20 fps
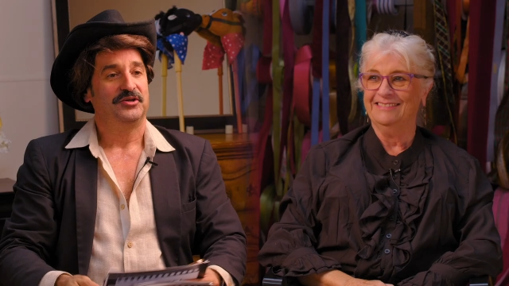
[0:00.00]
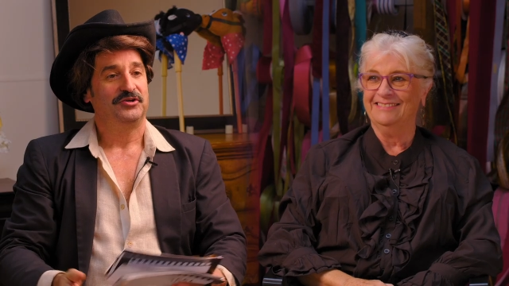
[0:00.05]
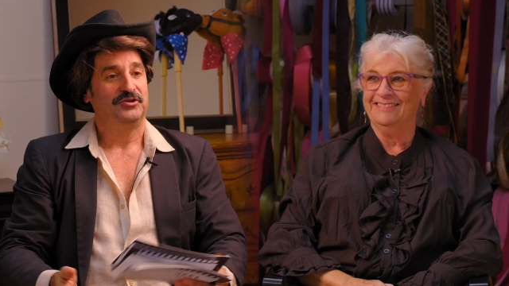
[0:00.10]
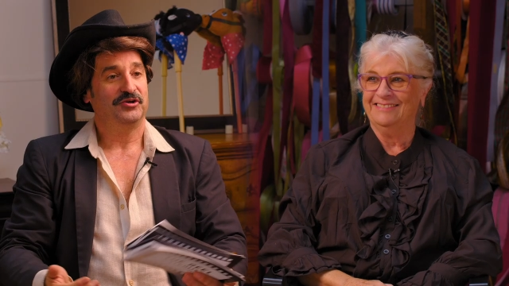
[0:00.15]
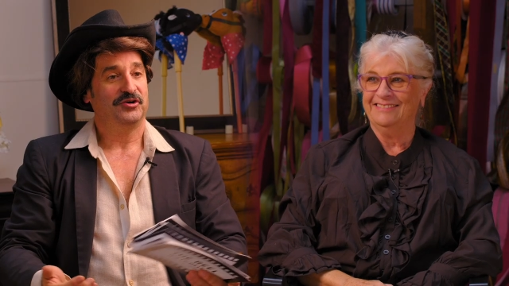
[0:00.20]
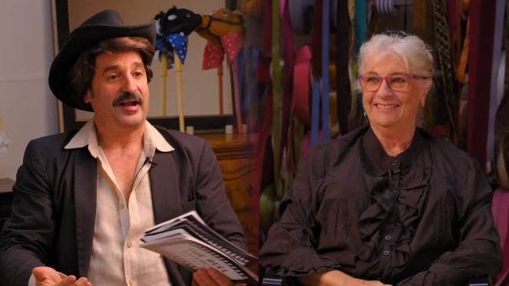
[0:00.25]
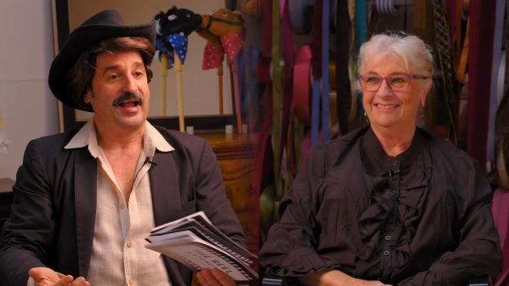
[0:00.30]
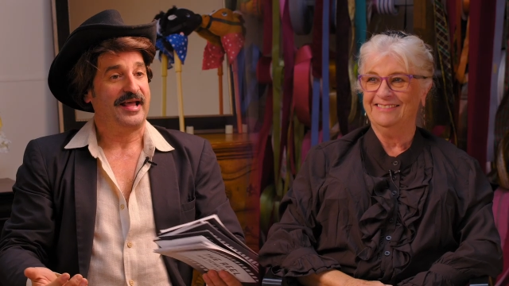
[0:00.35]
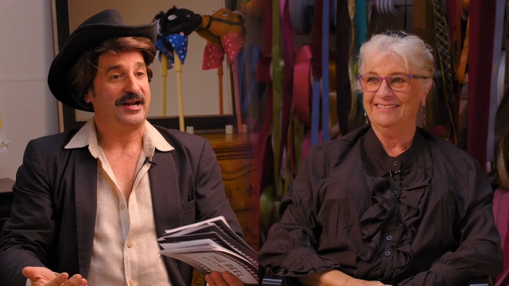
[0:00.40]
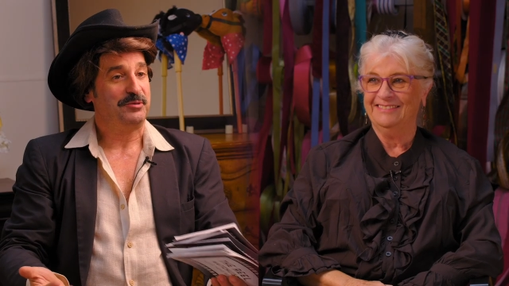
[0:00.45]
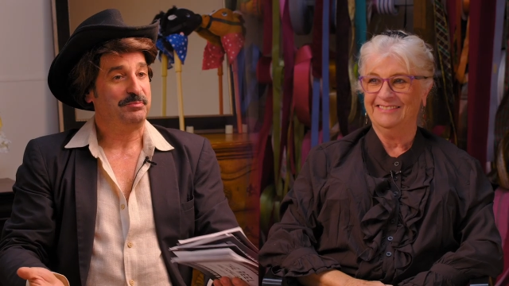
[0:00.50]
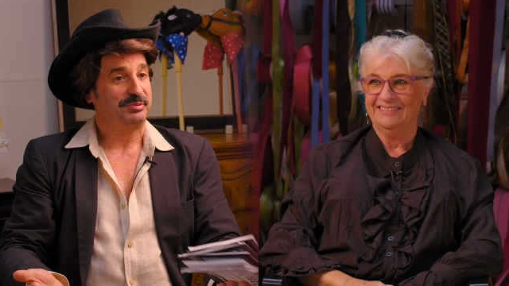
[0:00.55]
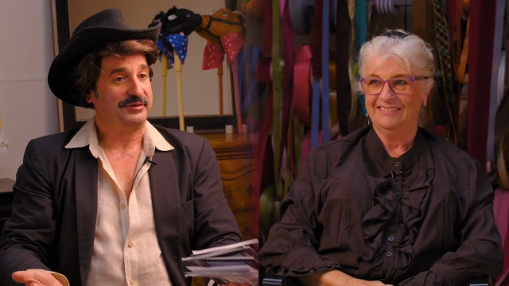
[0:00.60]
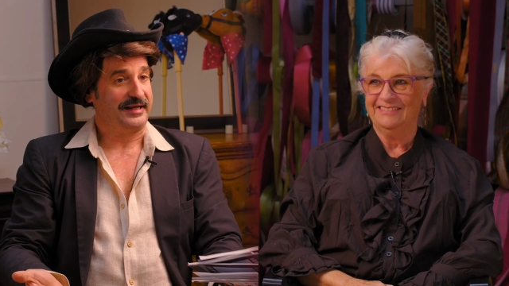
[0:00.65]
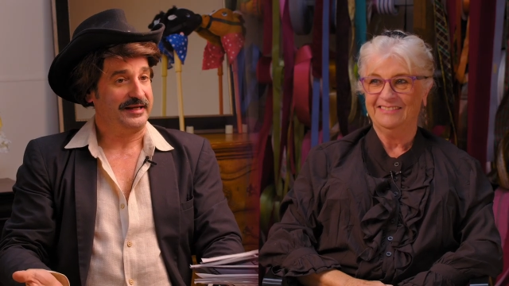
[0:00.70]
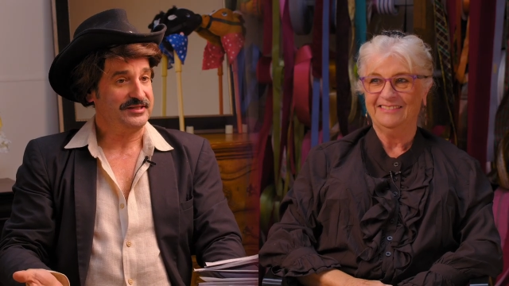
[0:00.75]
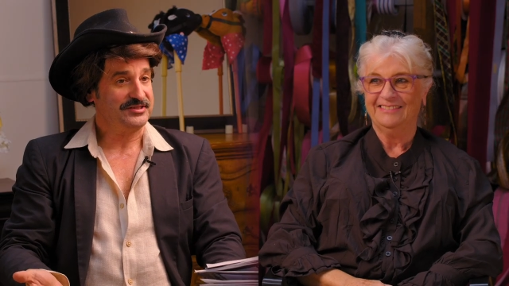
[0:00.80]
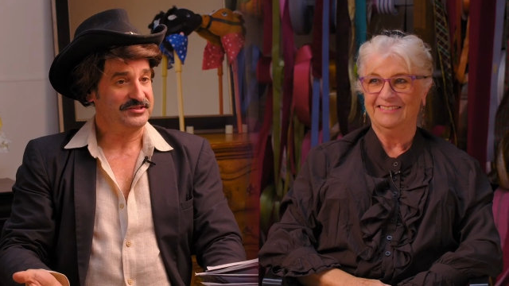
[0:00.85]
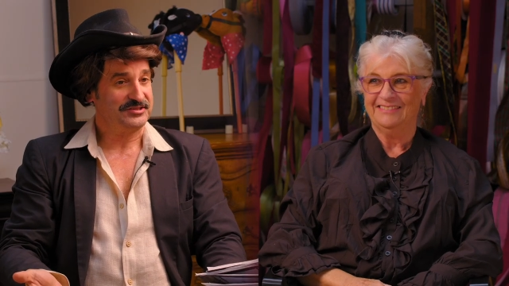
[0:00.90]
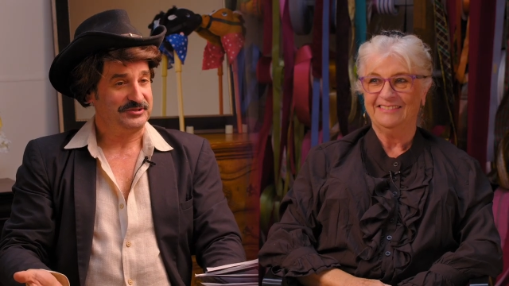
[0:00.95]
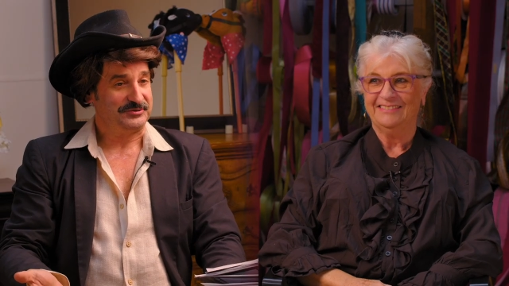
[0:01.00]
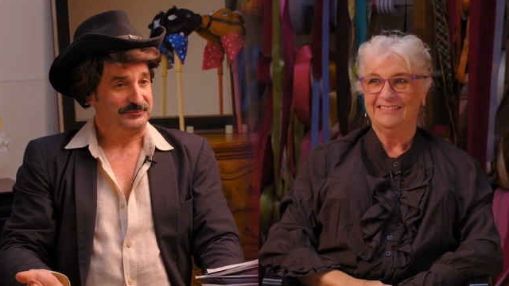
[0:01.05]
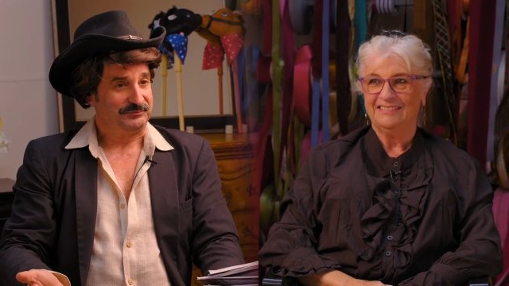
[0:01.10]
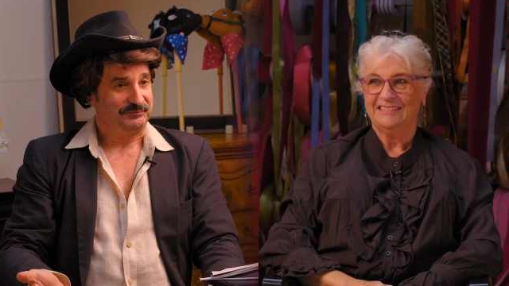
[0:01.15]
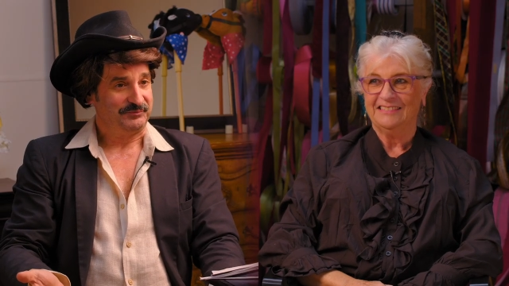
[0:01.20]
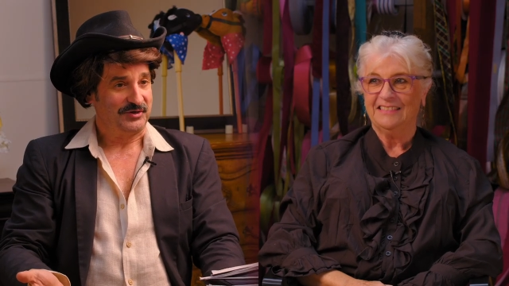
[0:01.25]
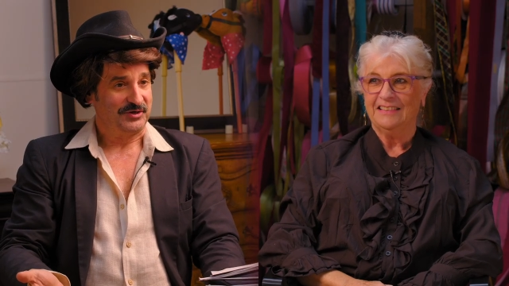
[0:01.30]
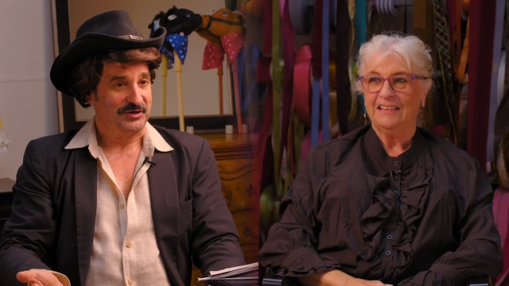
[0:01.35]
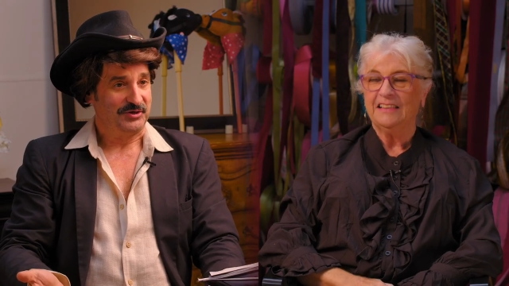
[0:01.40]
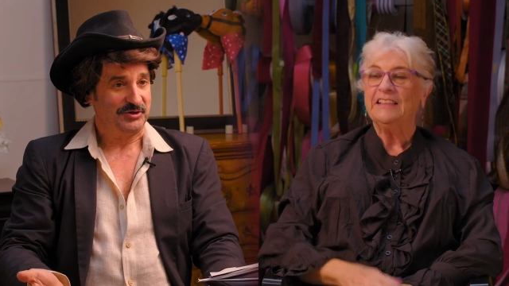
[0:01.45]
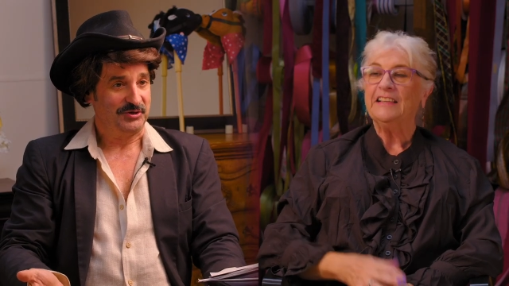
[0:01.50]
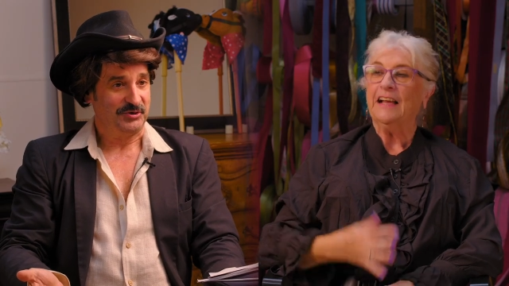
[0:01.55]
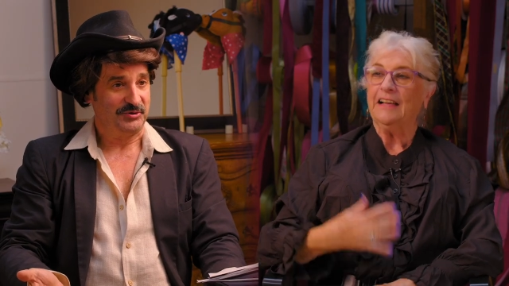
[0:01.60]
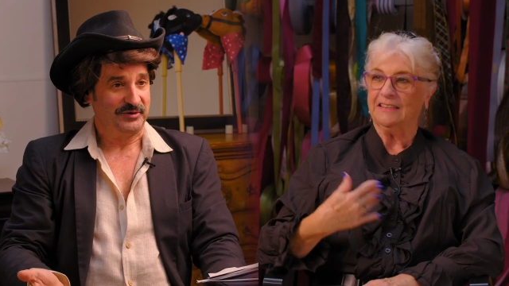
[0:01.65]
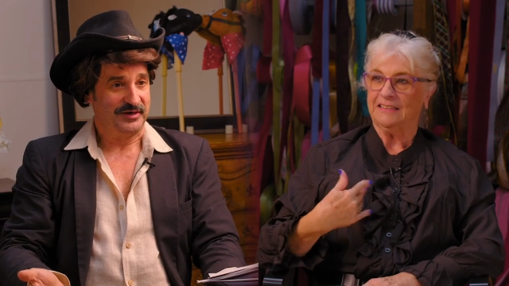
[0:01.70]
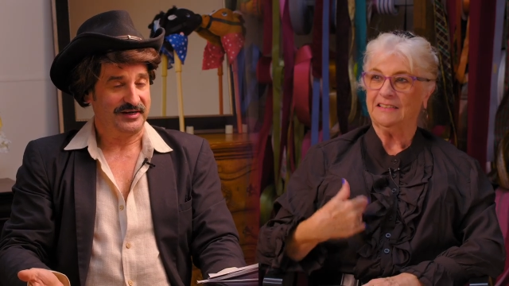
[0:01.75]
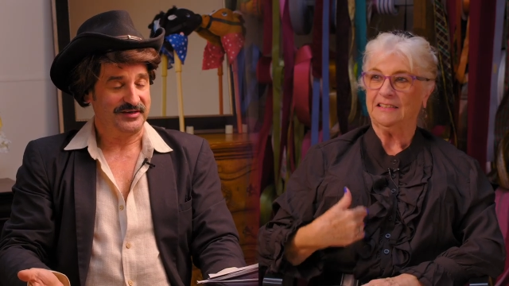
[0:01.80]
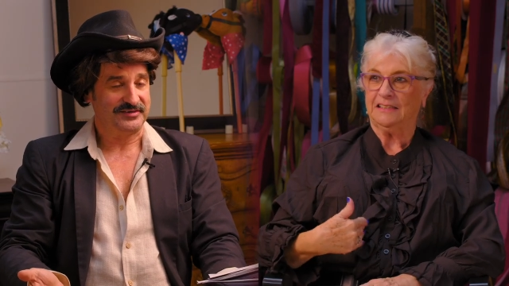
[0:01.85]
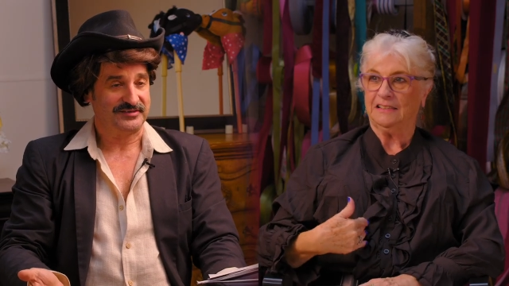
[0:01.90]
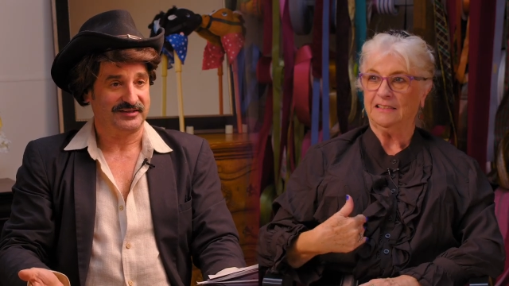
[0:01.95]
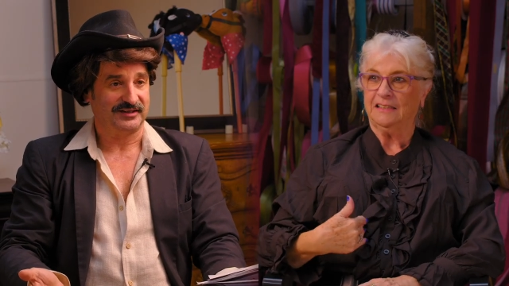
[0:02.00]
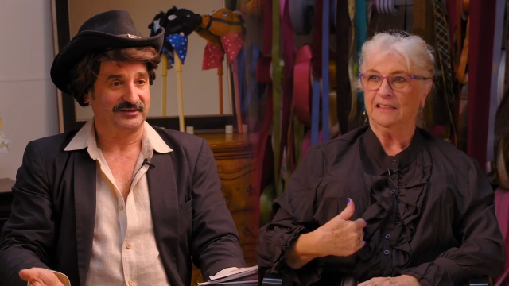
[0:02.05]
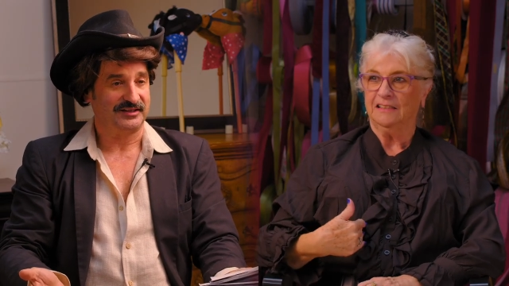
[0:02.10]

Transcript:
Speaker 1: you're Etta Place, who yes. is the